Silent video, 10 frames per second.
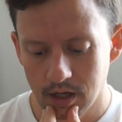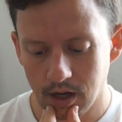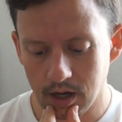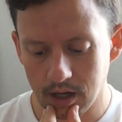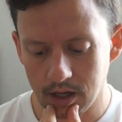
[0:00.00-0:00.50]

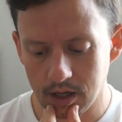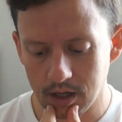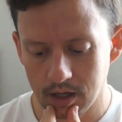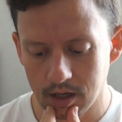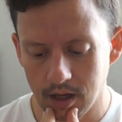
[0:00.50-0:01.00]

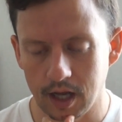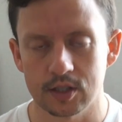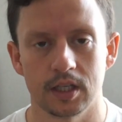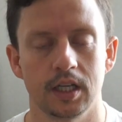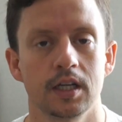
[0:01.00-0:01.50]

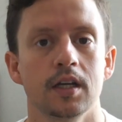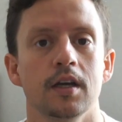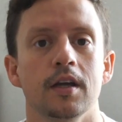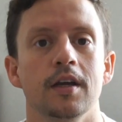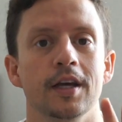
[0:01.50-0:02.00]
Actually,
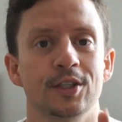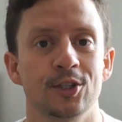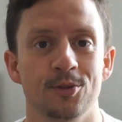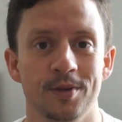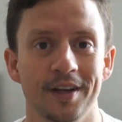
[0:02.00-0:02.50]

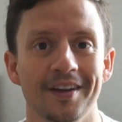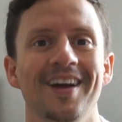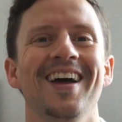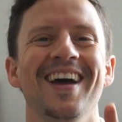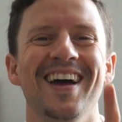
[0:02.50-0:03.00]
excuse me,
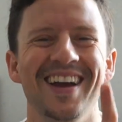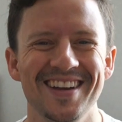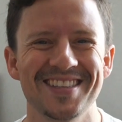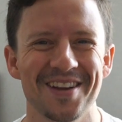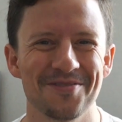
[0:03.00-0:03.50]
I
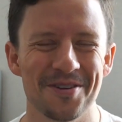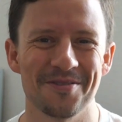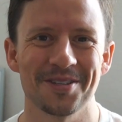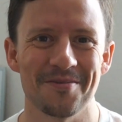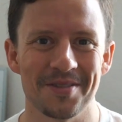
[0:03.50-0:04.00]
skipped over
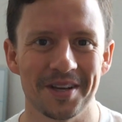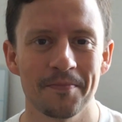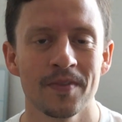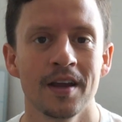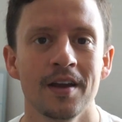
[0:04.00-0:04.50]
something.
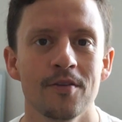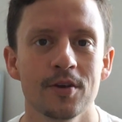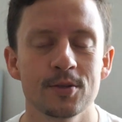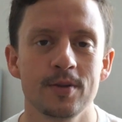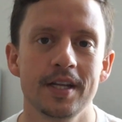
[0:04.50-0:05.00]

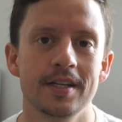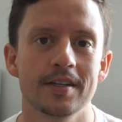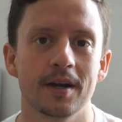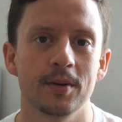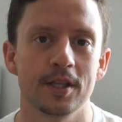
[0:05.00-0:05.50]
First, we need to
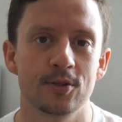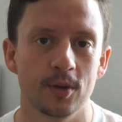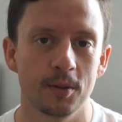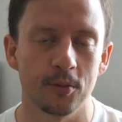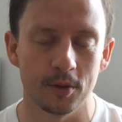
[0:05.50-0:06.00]
talk about the
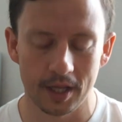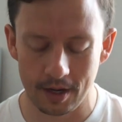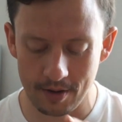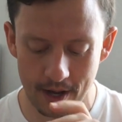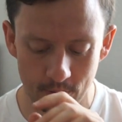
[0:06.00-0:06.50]
Twitter poll that I
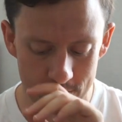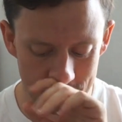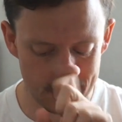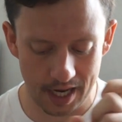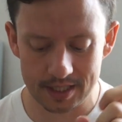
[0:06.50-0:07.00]
ran, which
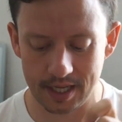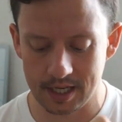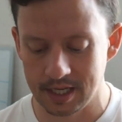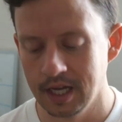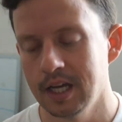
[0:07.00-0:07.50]
was
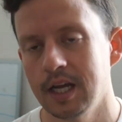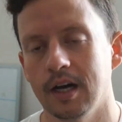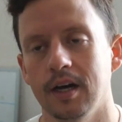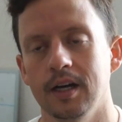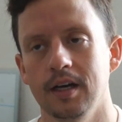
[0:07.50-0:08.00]
asking
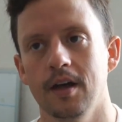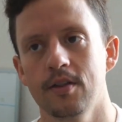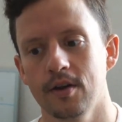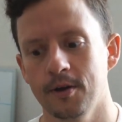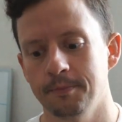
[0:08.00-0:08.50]

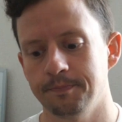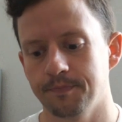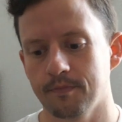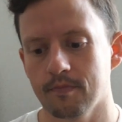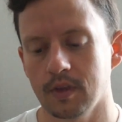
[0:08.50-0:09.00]
other
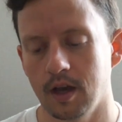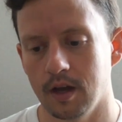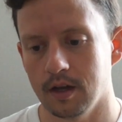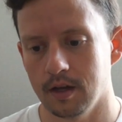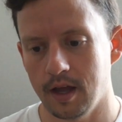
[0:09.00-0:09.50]

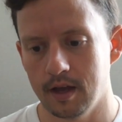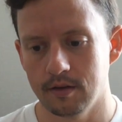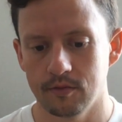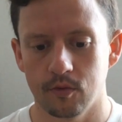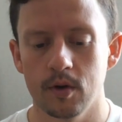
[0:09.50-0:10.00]

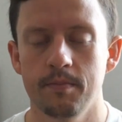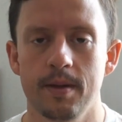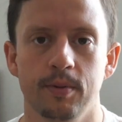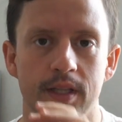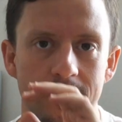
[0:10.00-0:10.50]
foreign
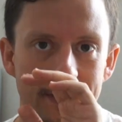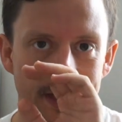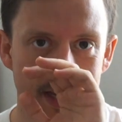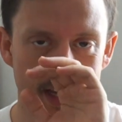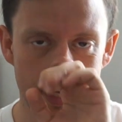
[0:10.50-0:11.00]
people
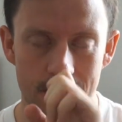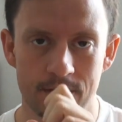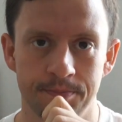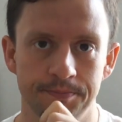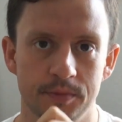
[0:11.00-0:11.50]
living in